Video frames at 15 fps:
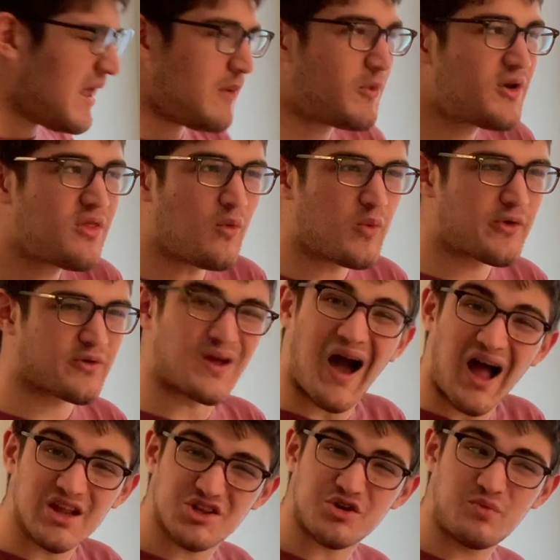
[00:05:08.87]
One of the weird
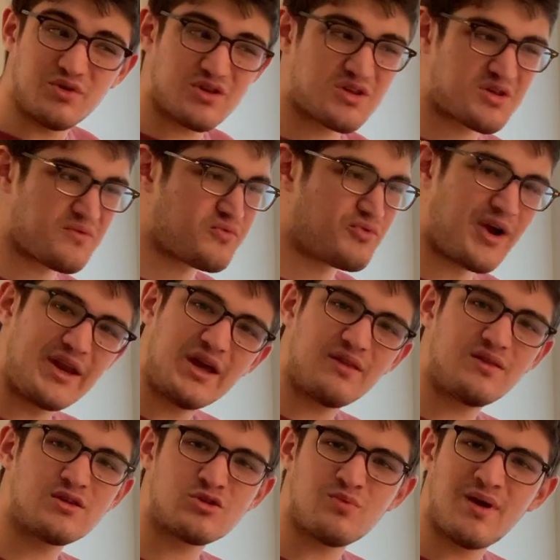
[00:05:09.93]
consequences of writing
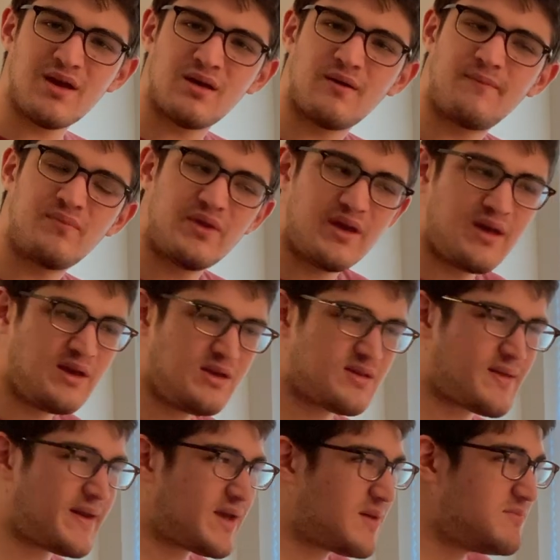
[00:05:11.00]
it this way is
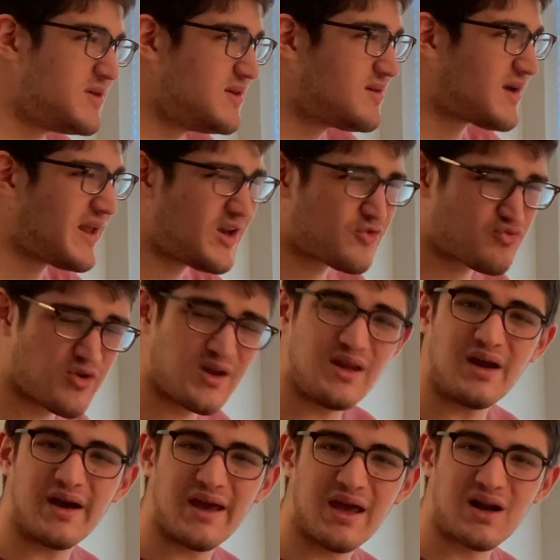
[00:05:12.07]
that it can be kind of tricky
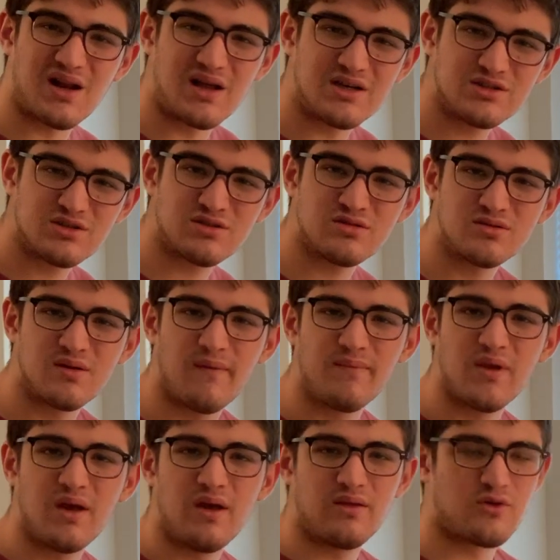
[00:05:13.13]
to analyze.
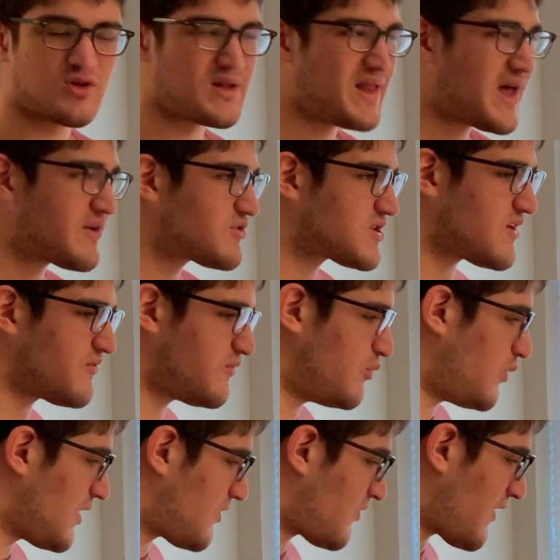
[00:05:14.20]
There's a lot of stuff
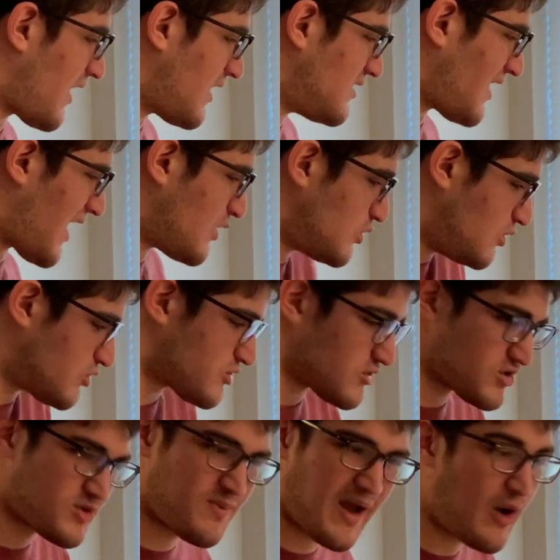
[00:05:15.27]
with how
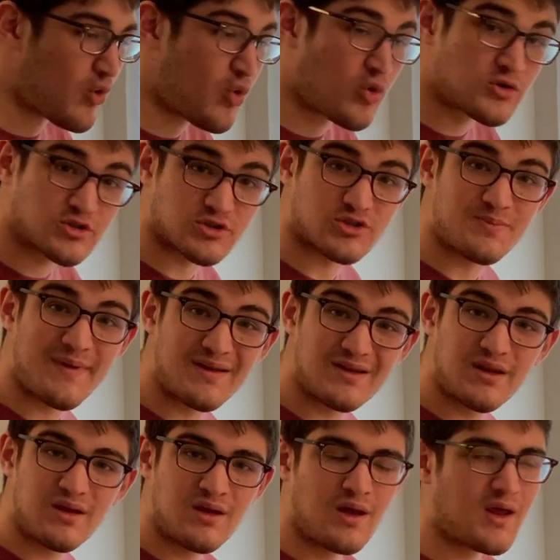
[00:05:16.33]
chords are
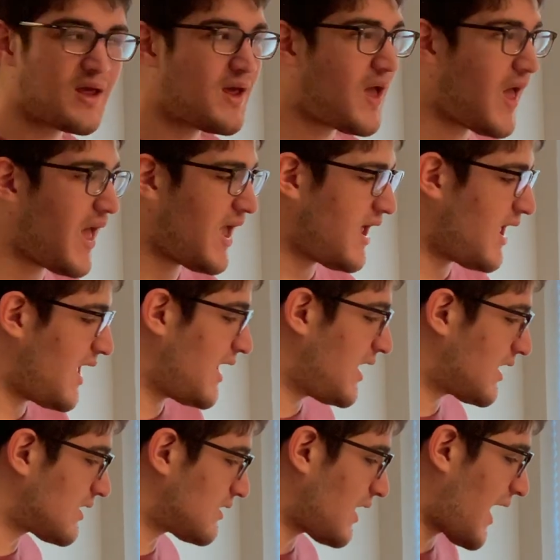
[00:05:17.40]
spelled
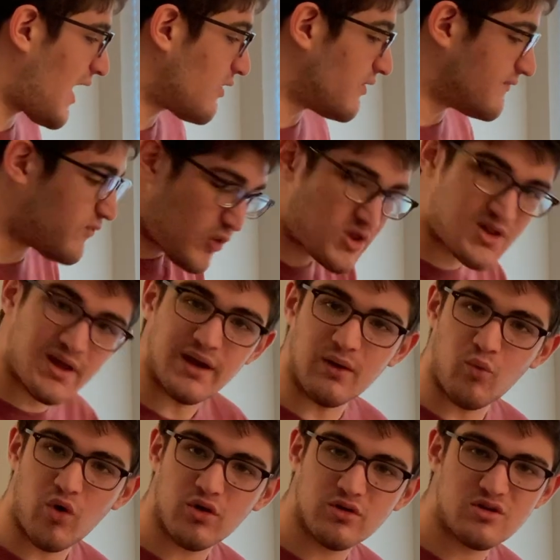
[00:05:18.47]
and how the voice leading
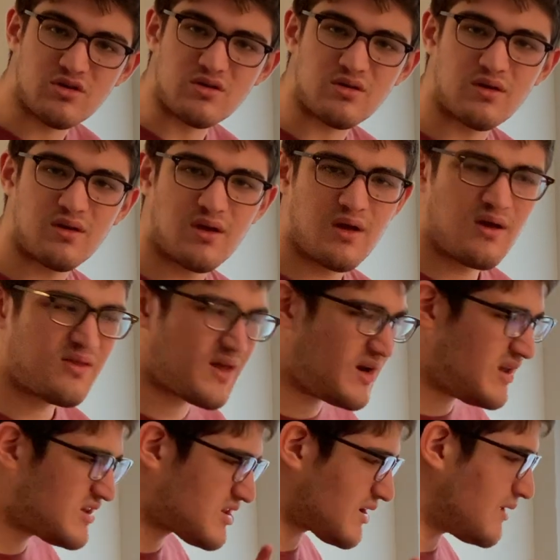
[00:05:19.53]
works
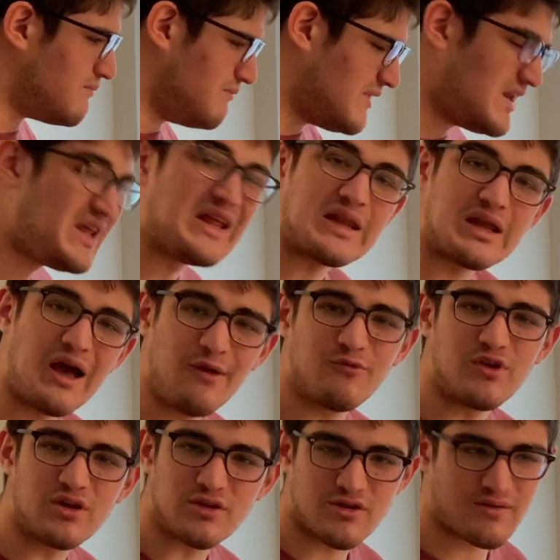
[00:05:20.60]
that isn't immediately
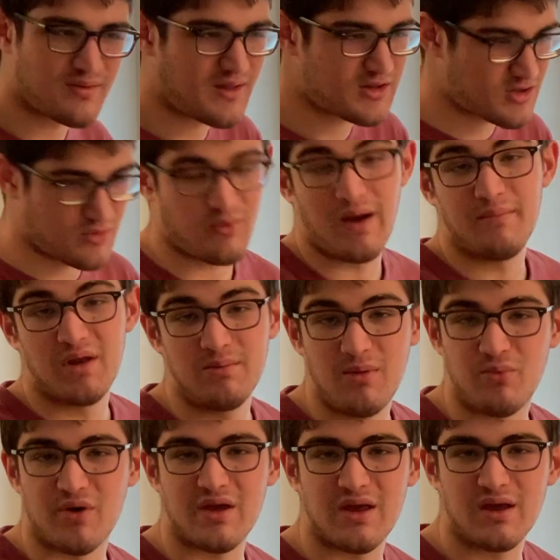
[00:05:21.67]
obvious. That's why I'm going to
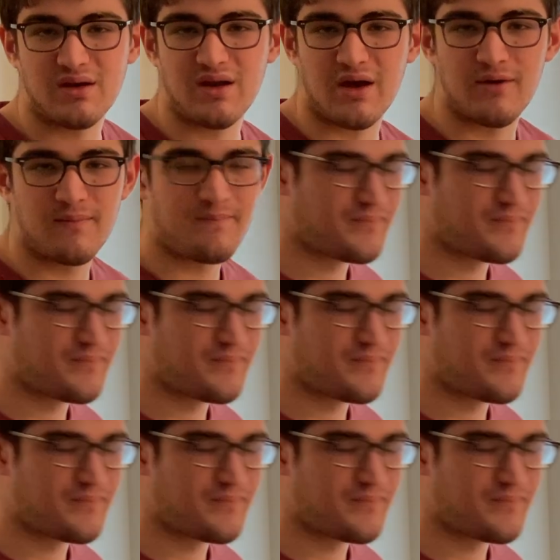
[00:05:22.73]
be breaking it down.